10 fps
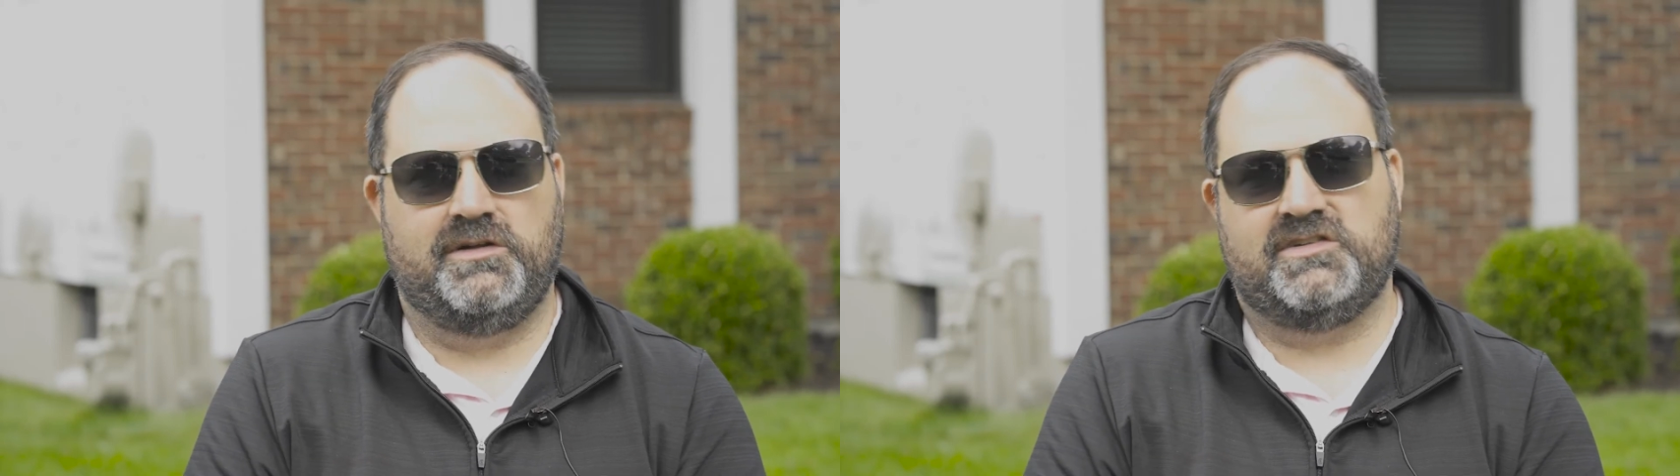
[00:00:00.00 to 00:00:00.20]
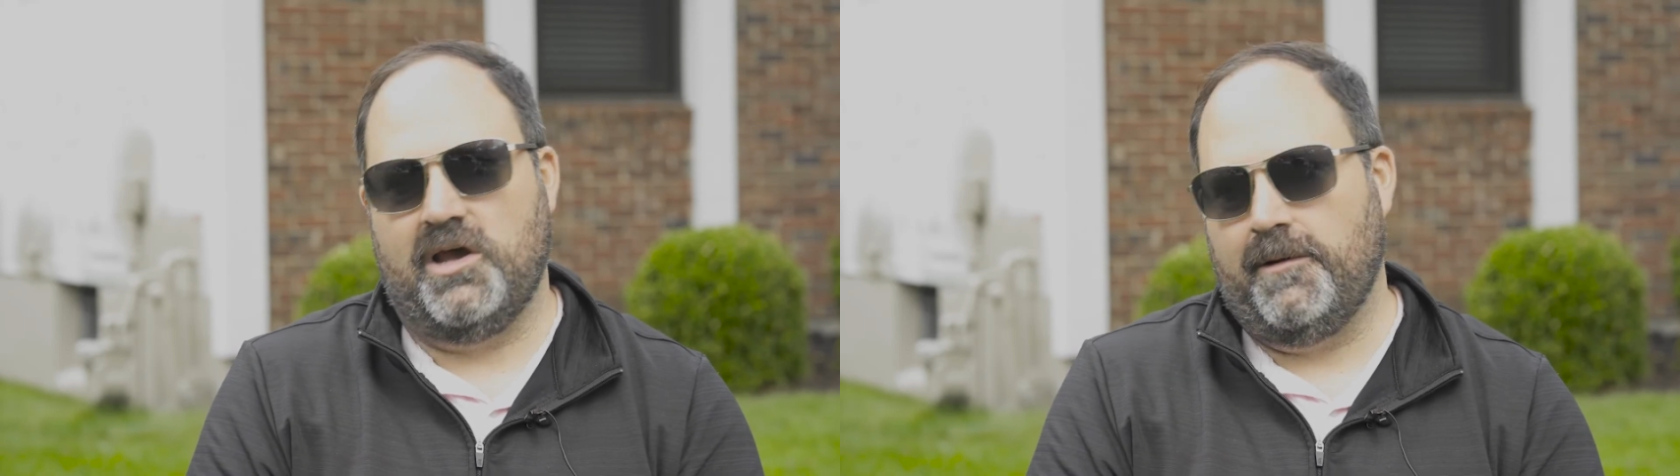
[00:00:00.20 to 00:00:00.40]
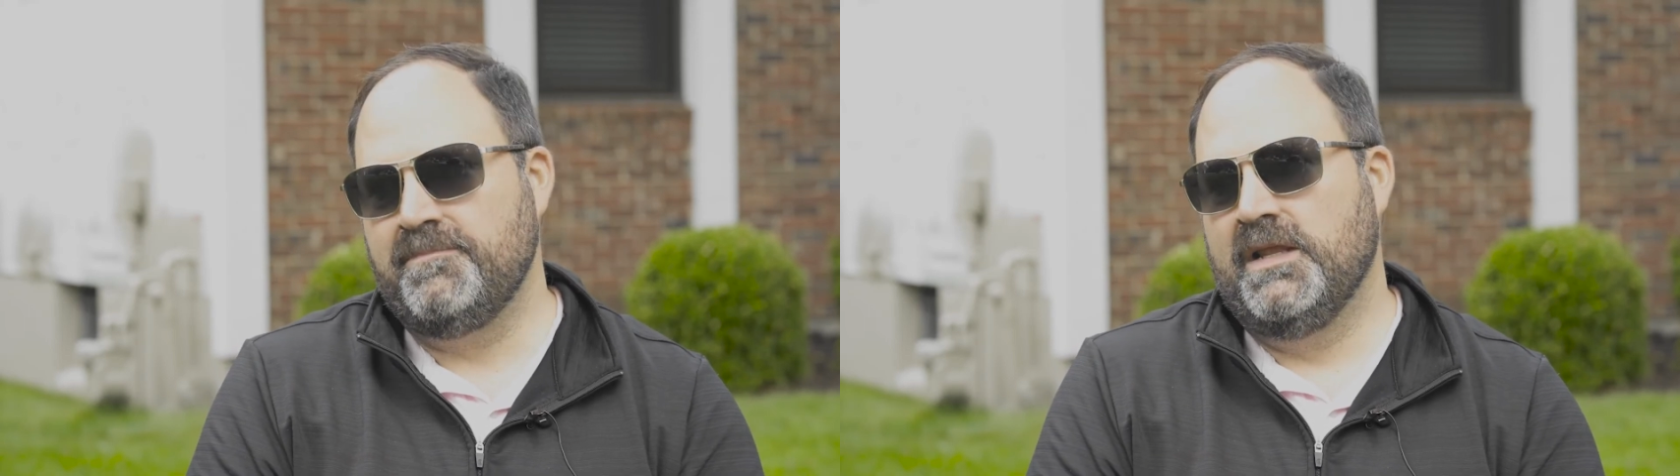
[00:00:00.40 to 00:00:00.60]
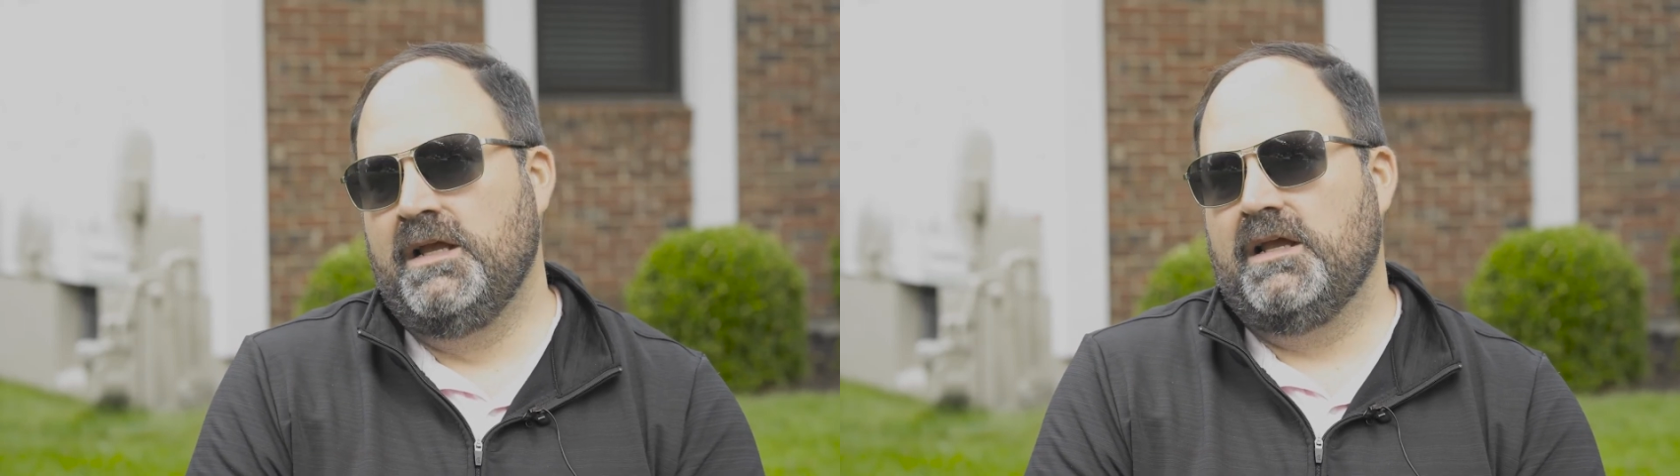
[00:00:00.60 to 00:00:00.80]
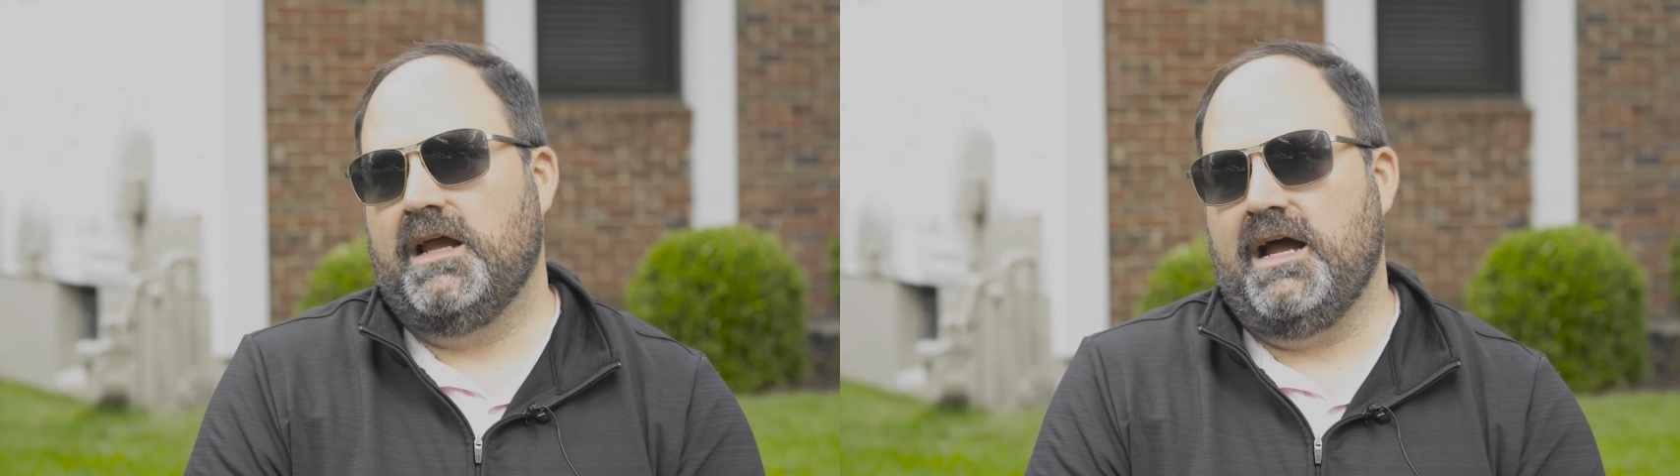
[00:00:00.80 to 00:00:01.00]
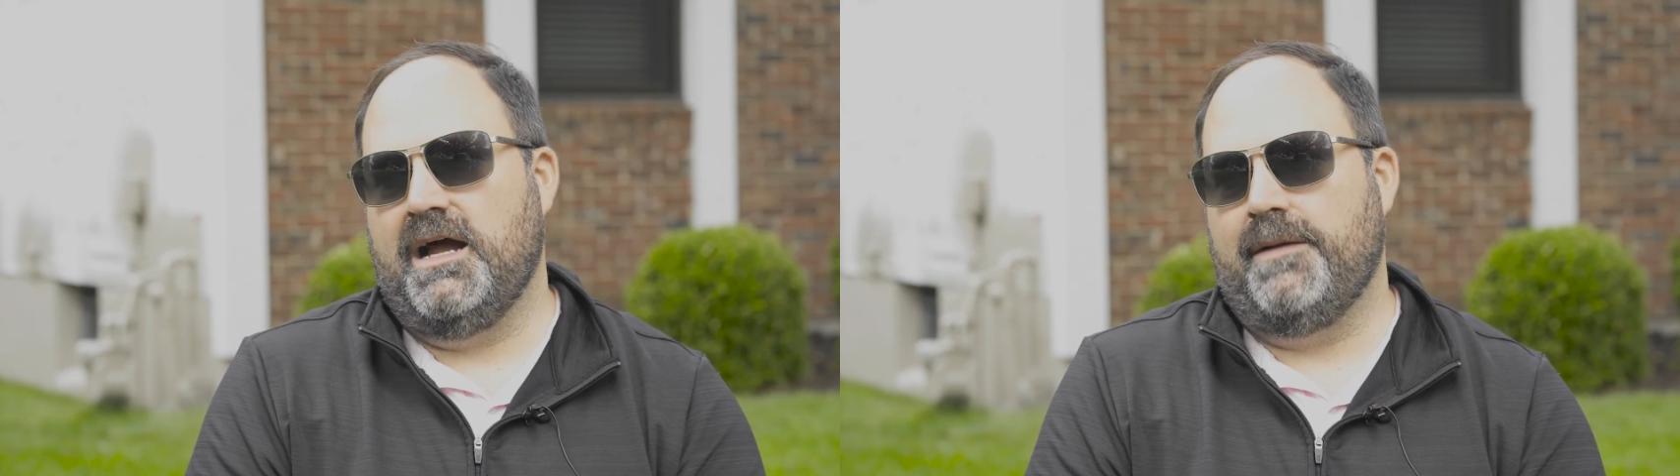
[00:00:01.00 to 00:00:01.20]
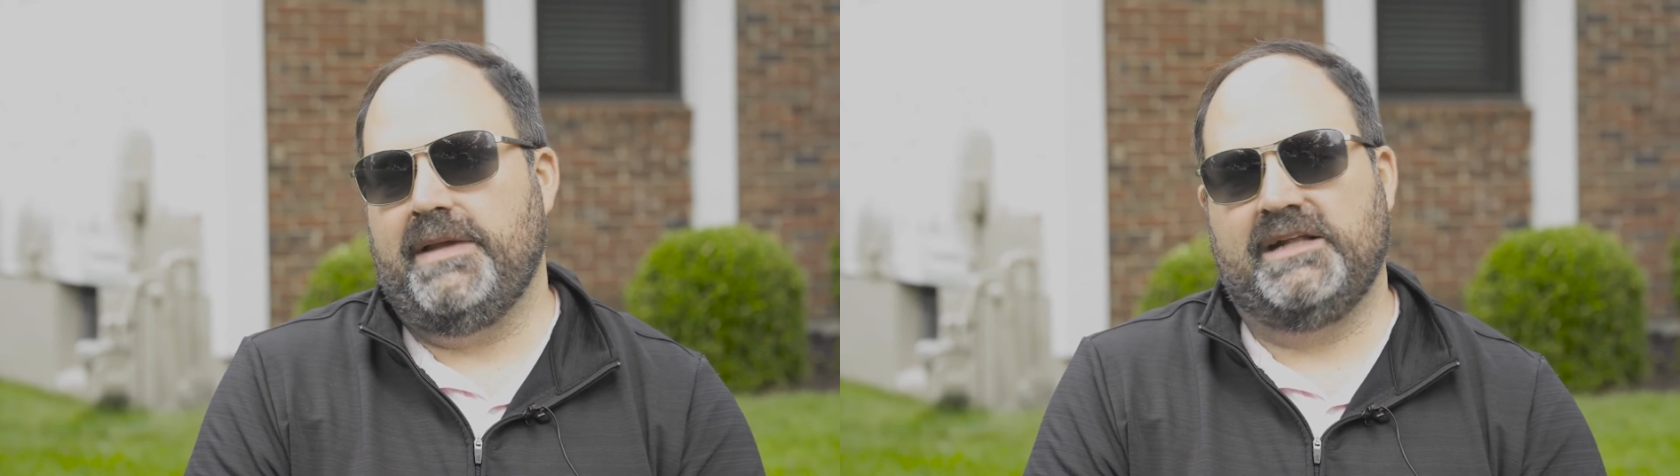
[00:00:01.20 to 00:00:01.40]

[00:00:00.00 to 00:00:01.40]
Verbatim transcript: And so um,